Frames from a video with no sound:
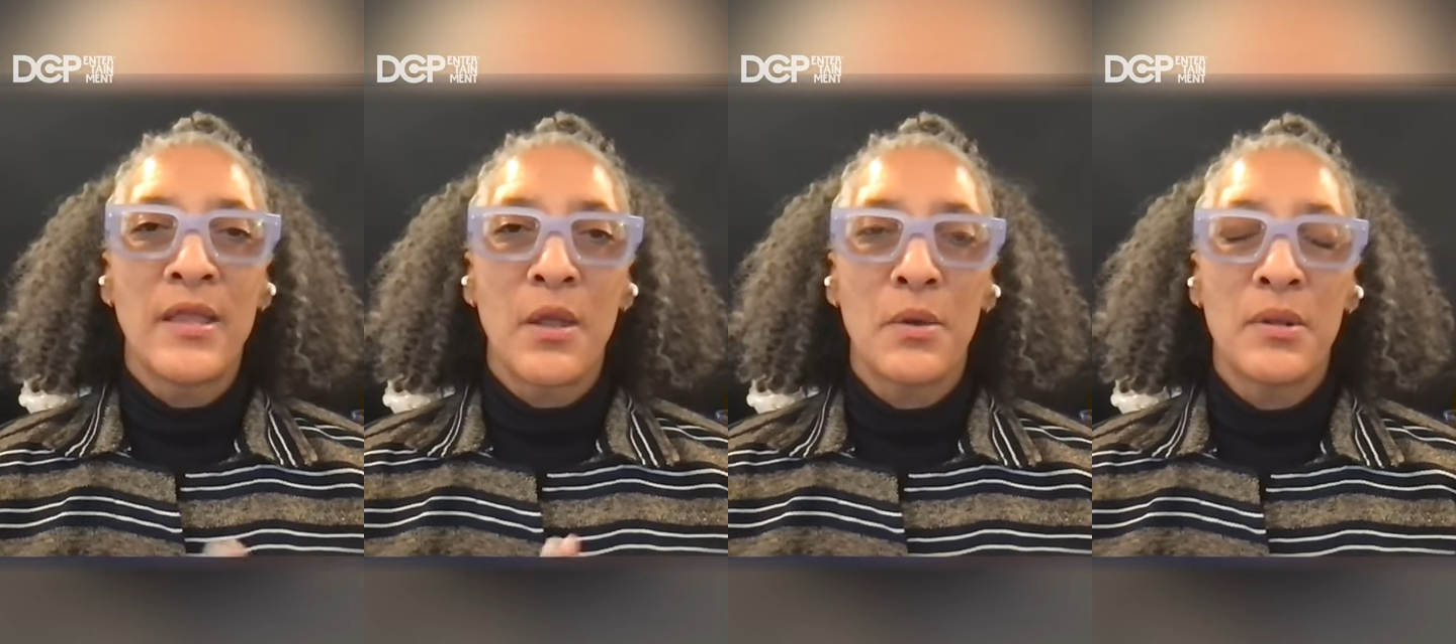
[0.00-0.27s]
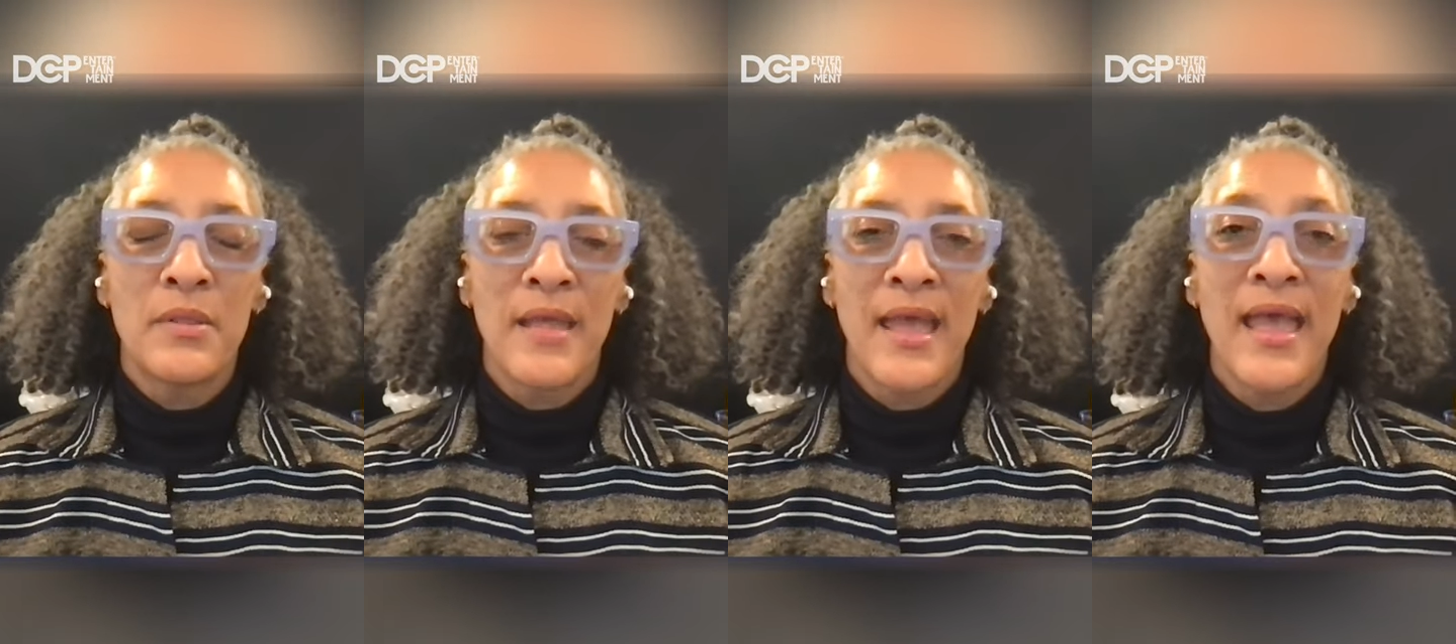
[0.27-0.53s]
go
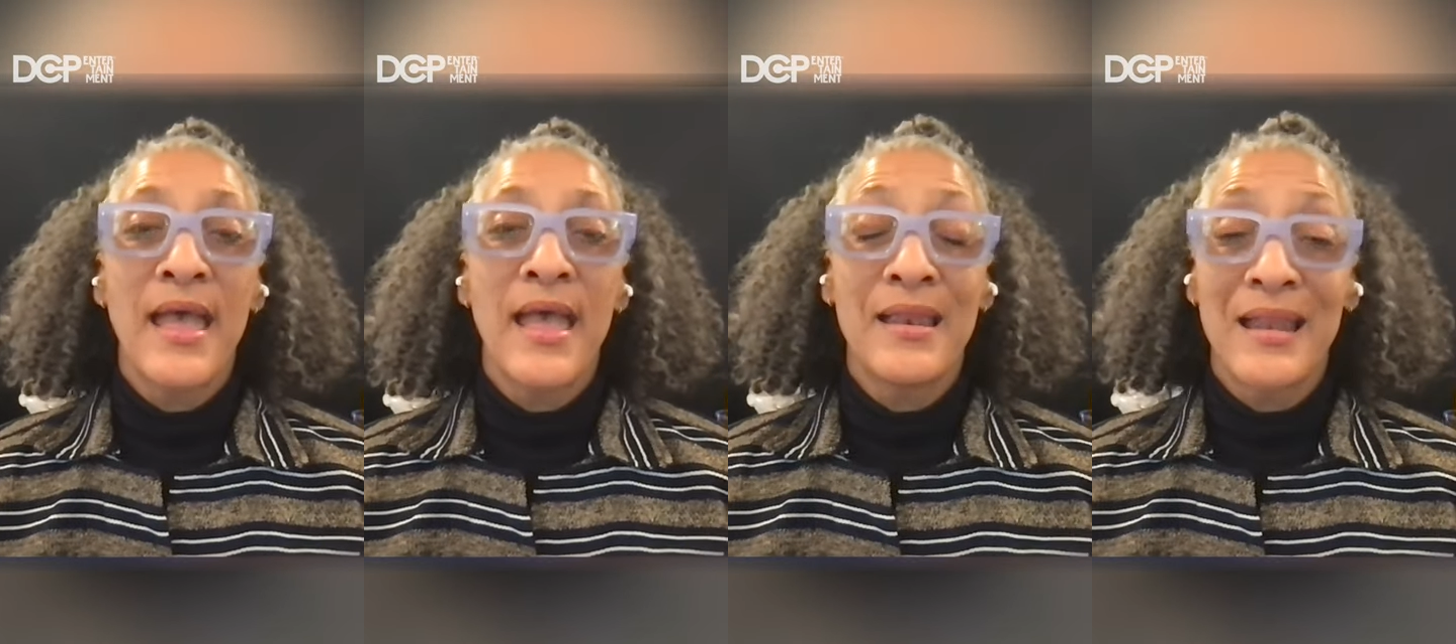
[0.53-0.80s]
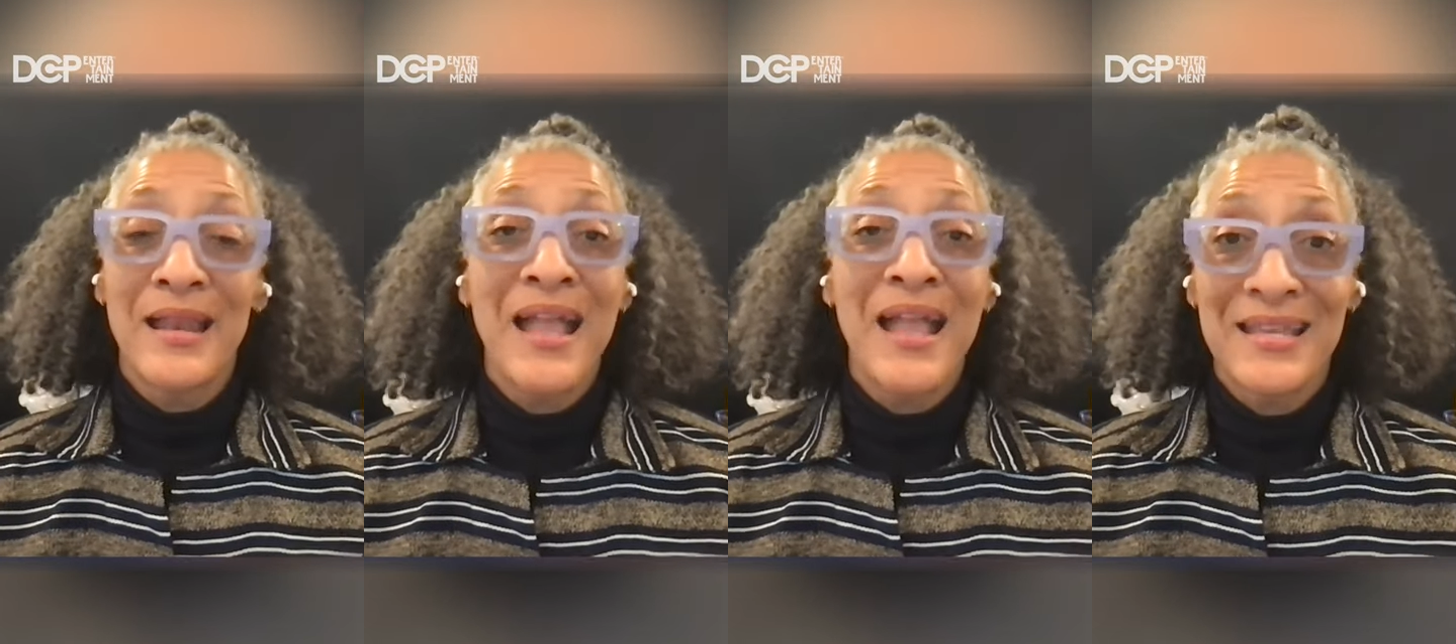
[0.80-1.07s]
to the head,
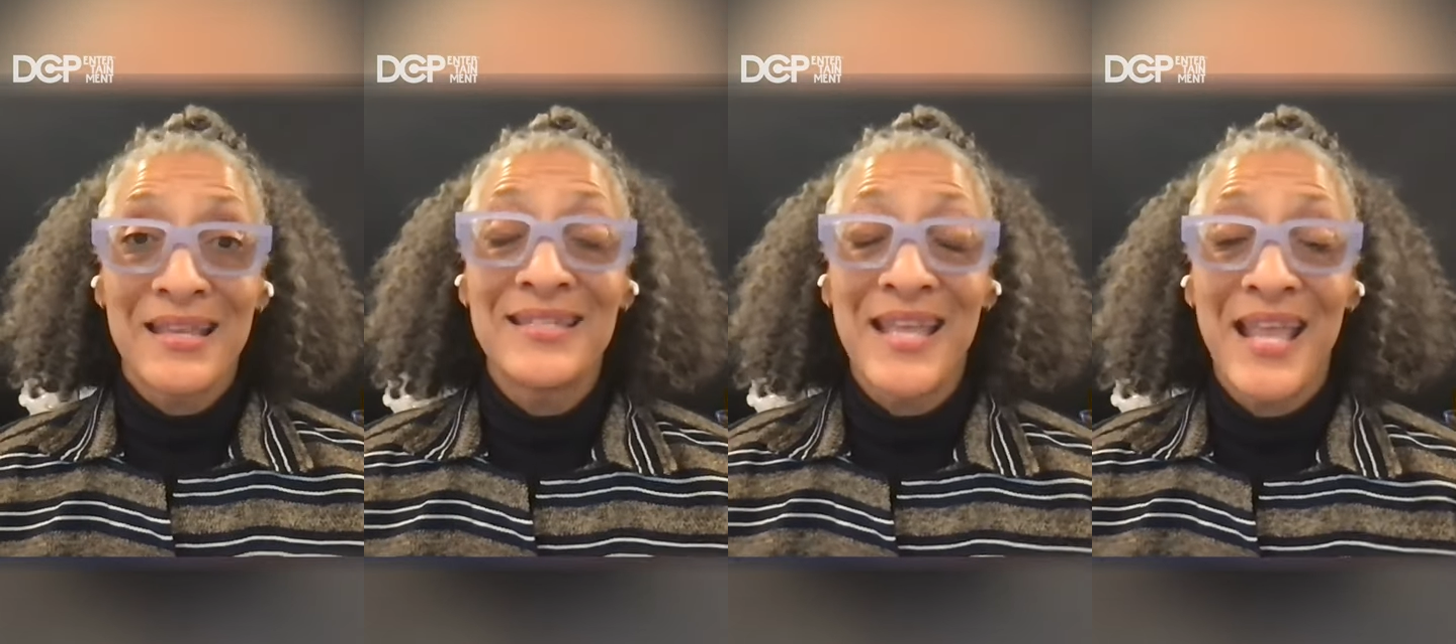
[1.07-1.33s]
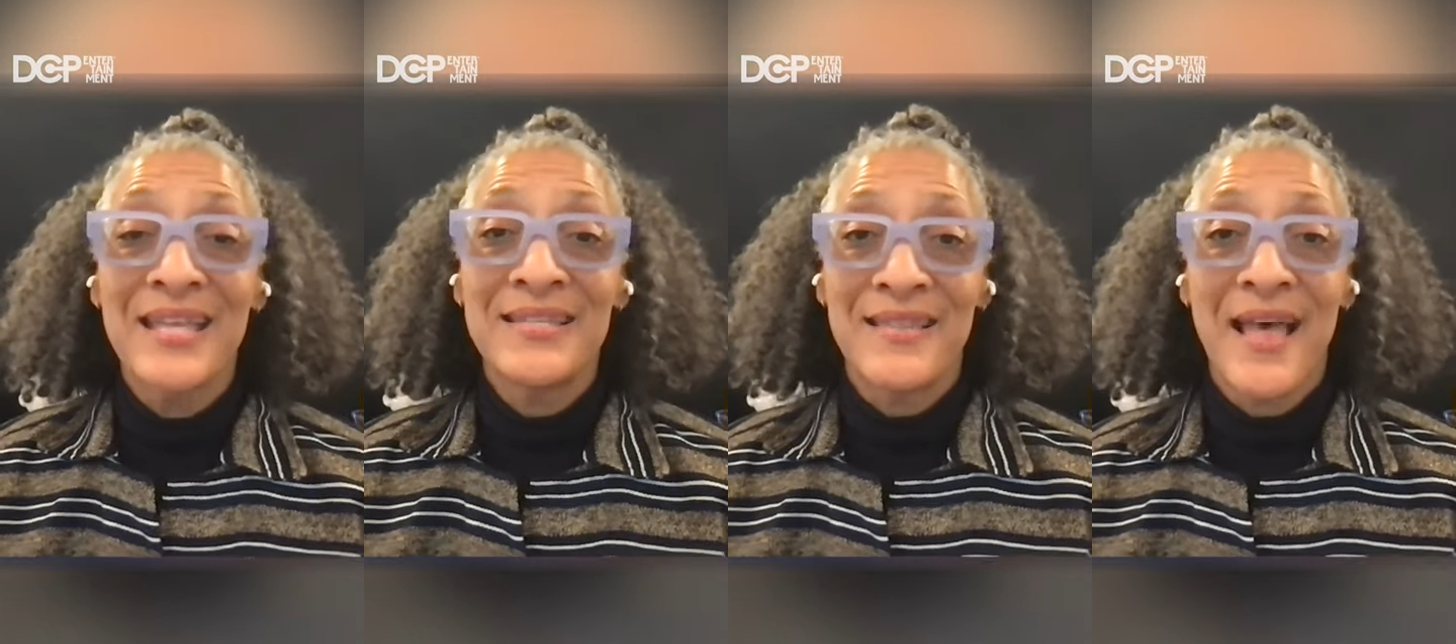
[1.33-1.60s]
and I can
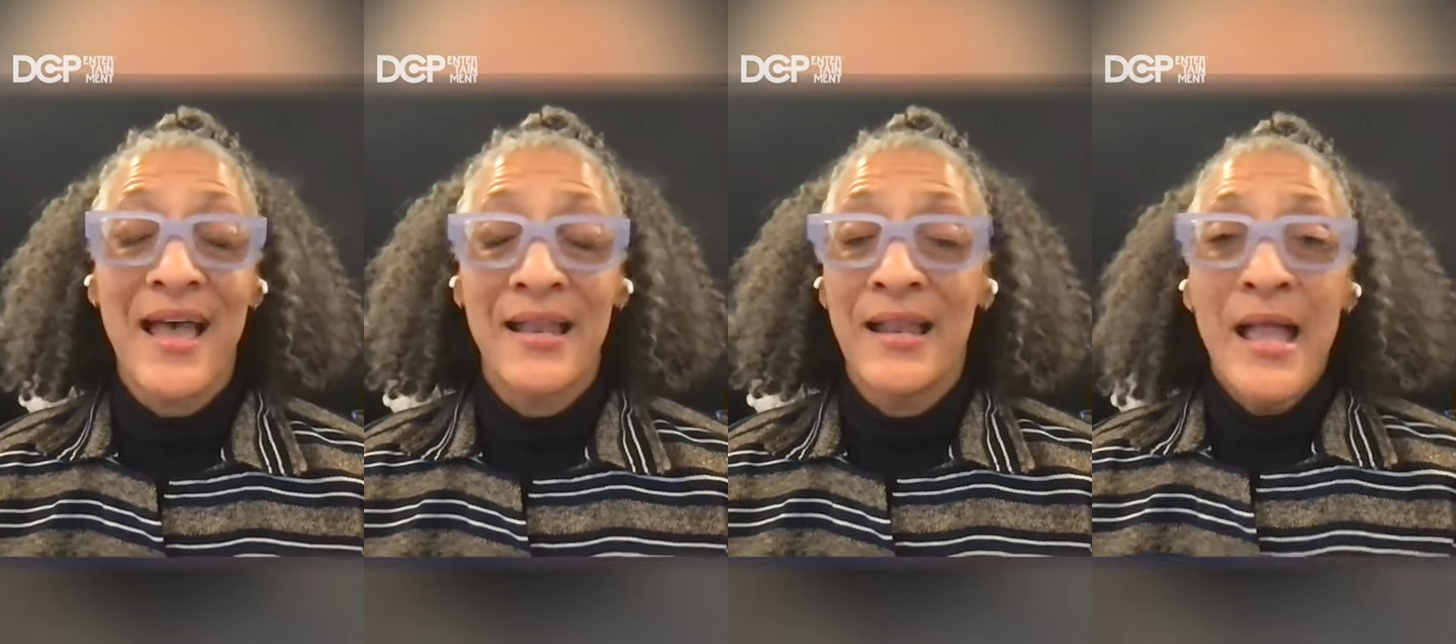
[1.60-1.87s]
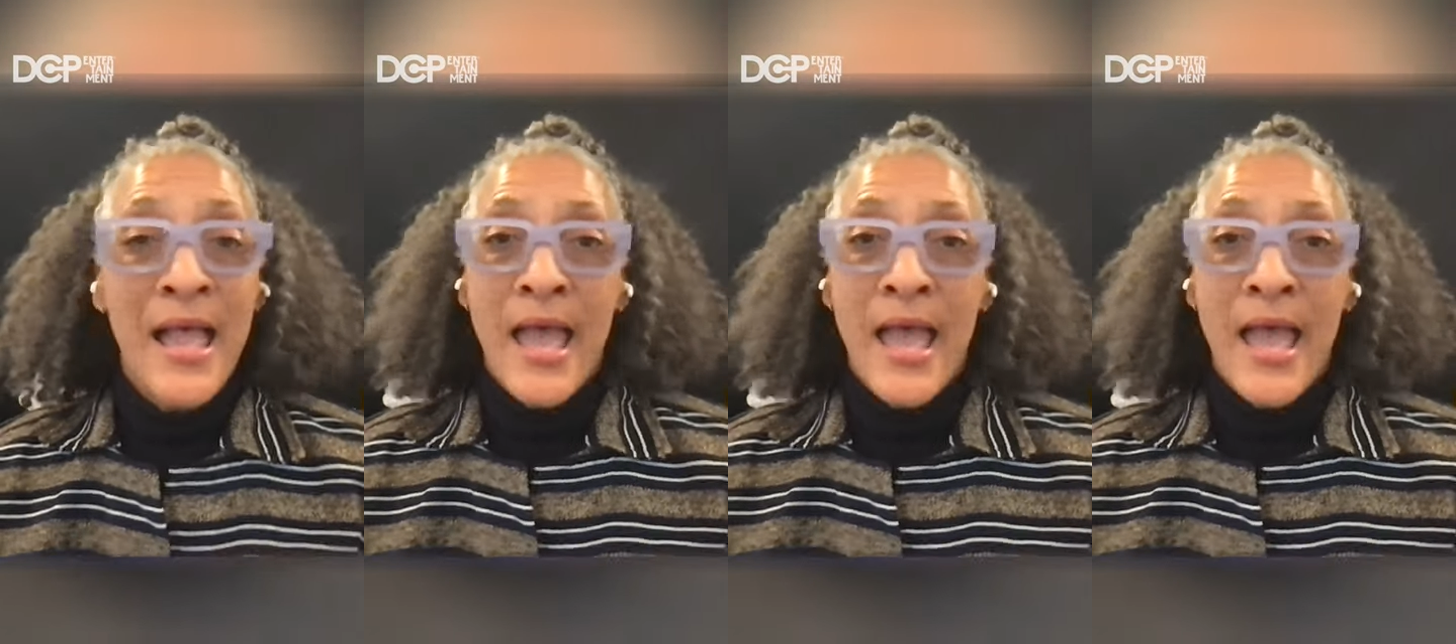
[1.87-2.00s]
taste that.